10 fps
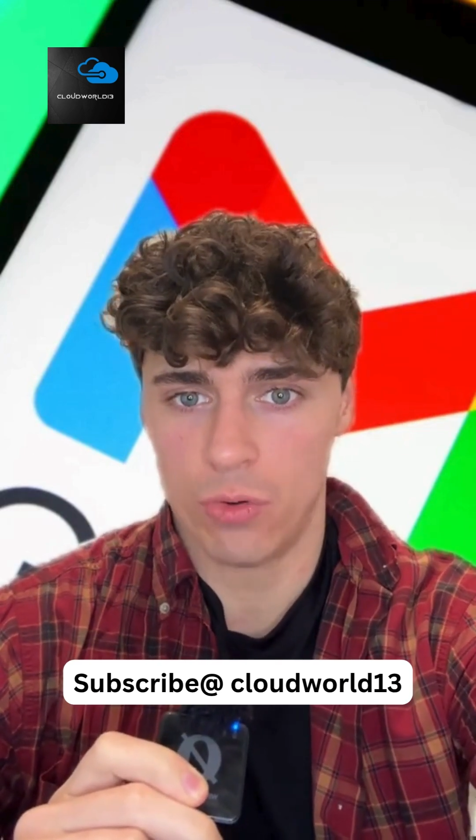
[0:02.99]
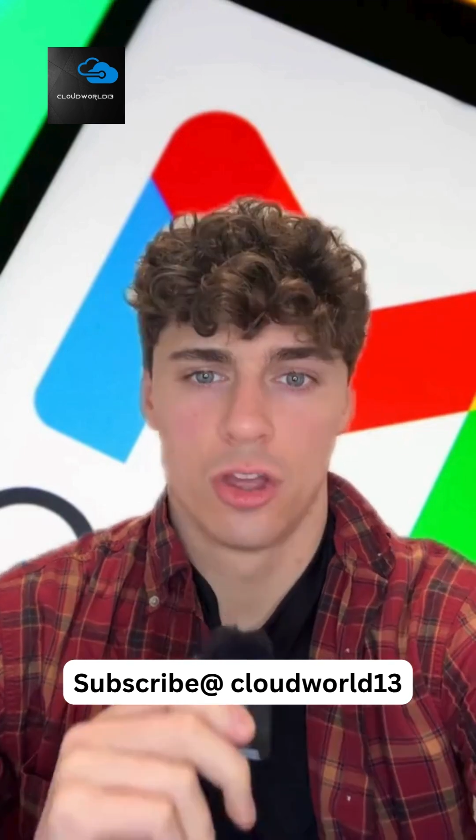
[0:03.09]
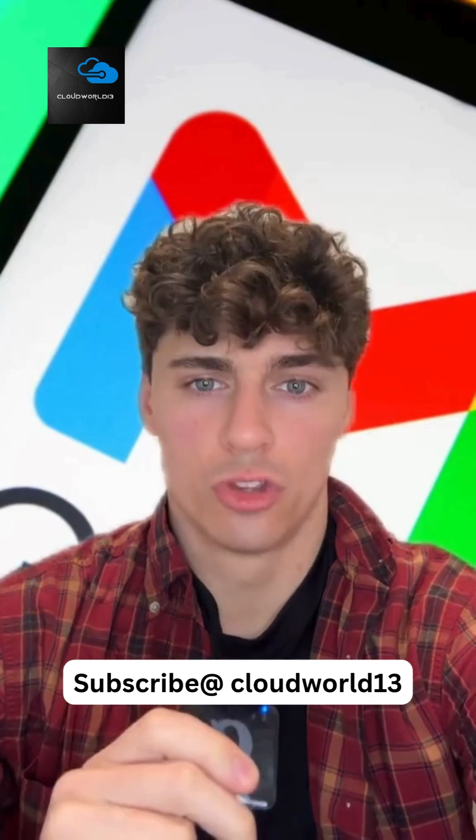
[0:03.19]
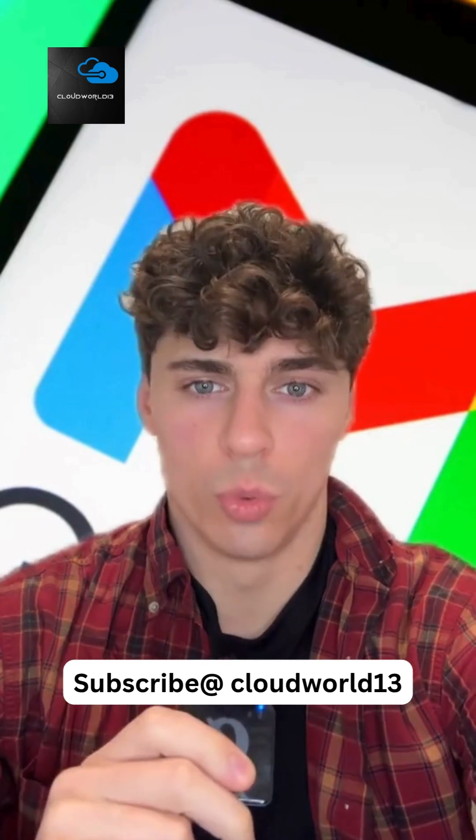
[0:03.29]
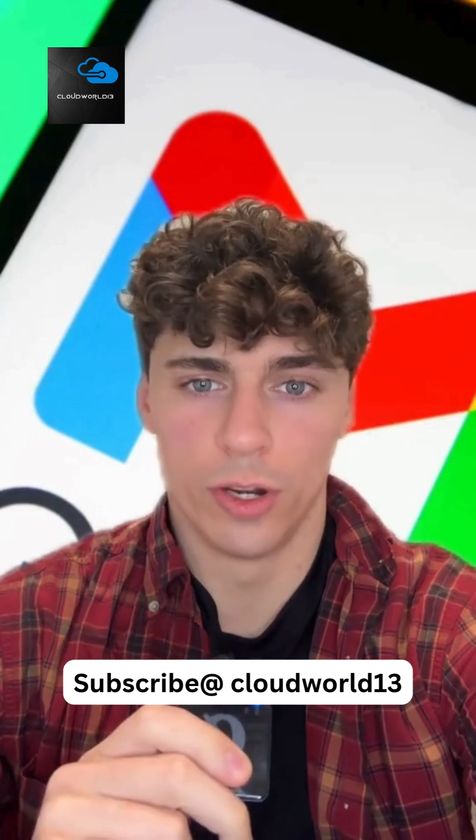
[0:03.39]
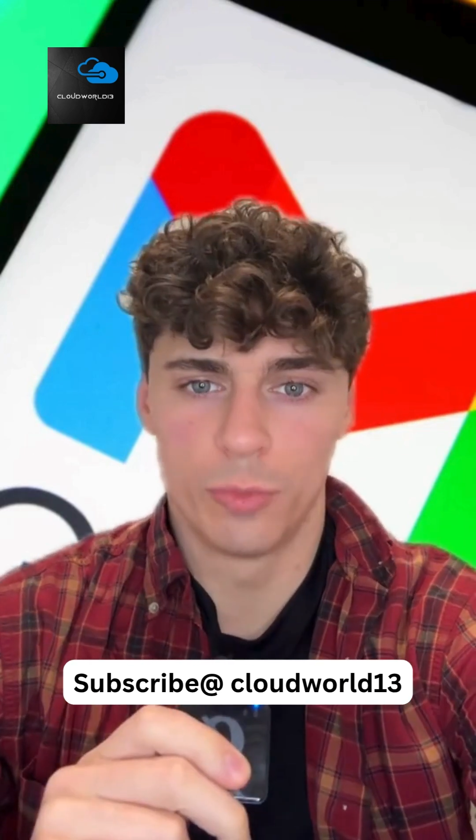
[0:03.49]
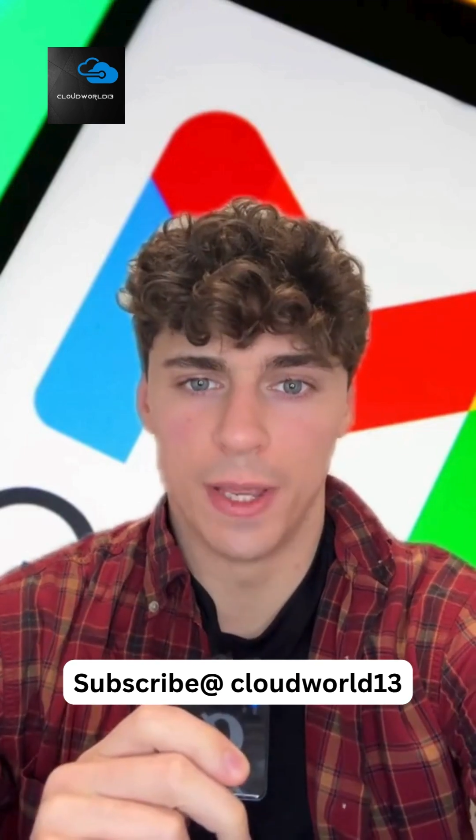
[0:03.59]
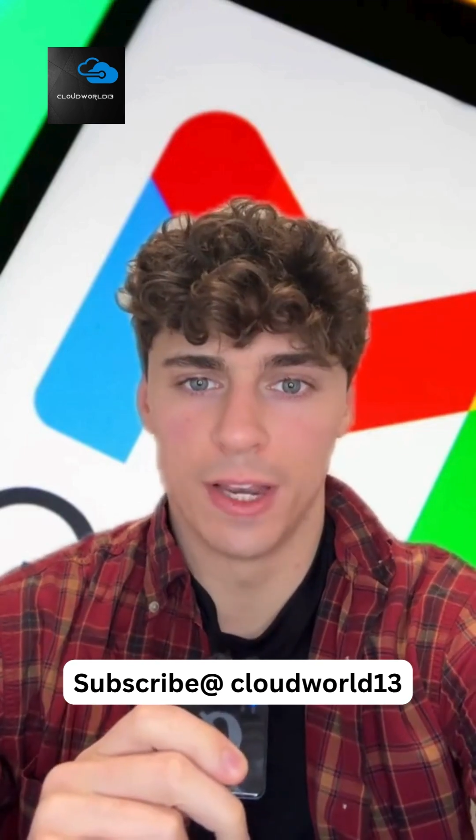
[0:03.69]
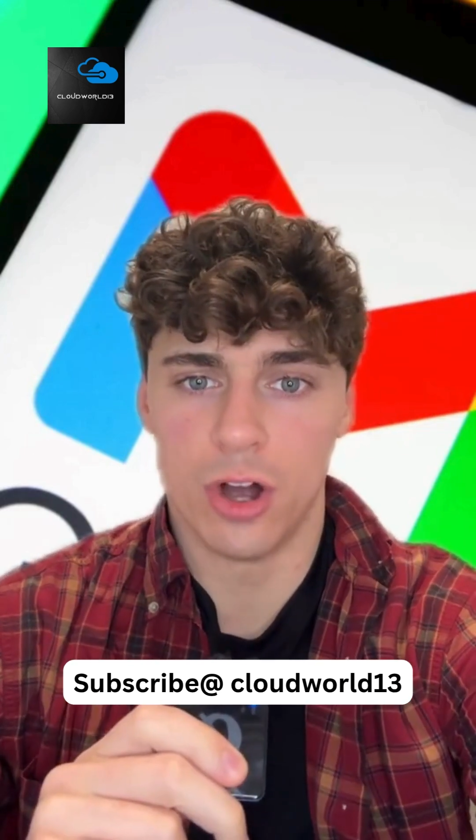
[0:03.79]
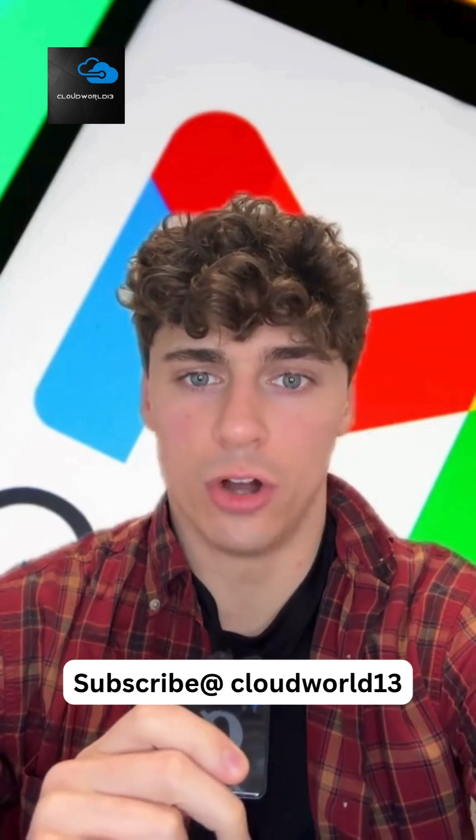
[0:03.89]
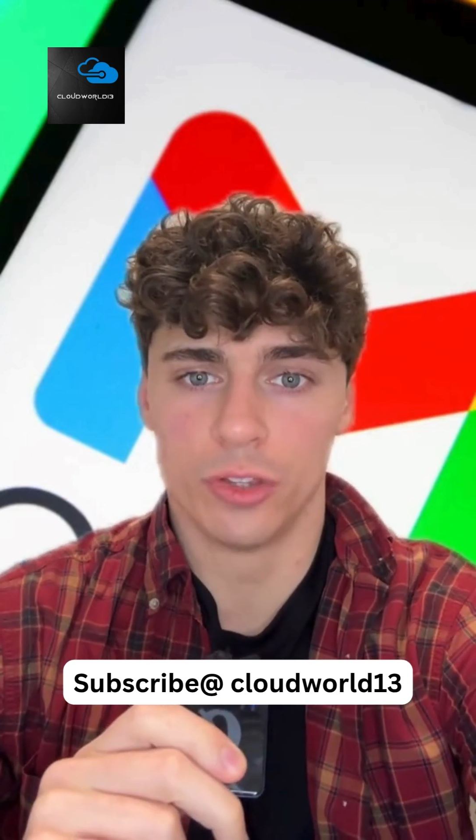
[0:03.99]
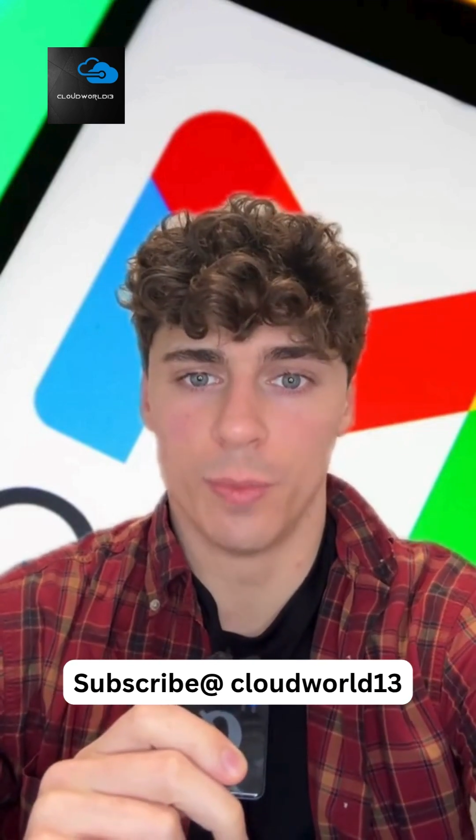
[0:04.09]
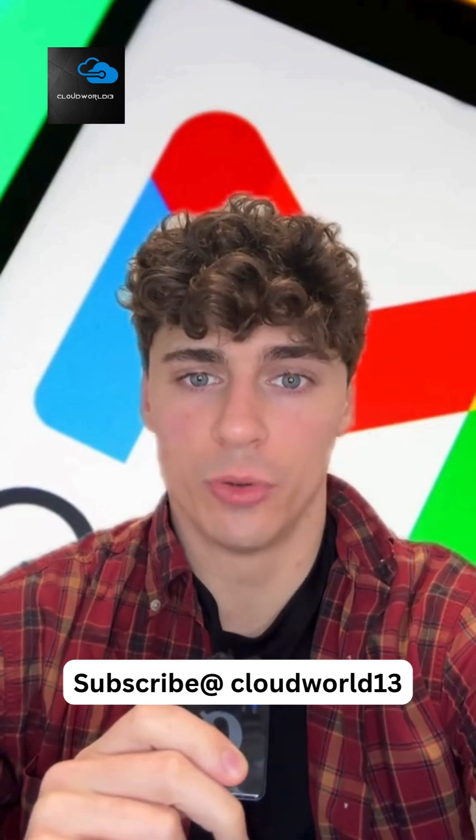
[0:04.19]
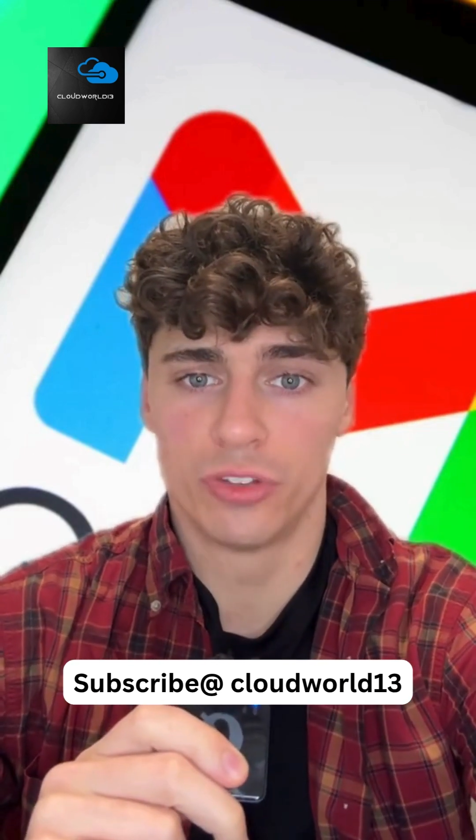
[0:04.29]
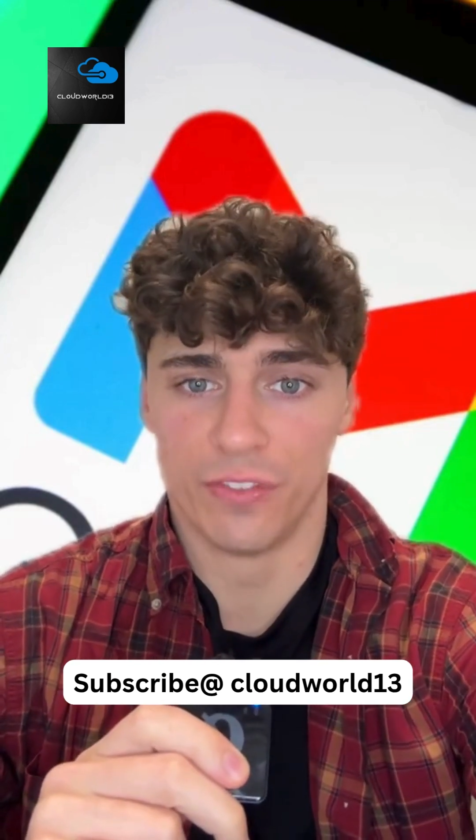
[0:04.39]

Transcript: So what is being called the most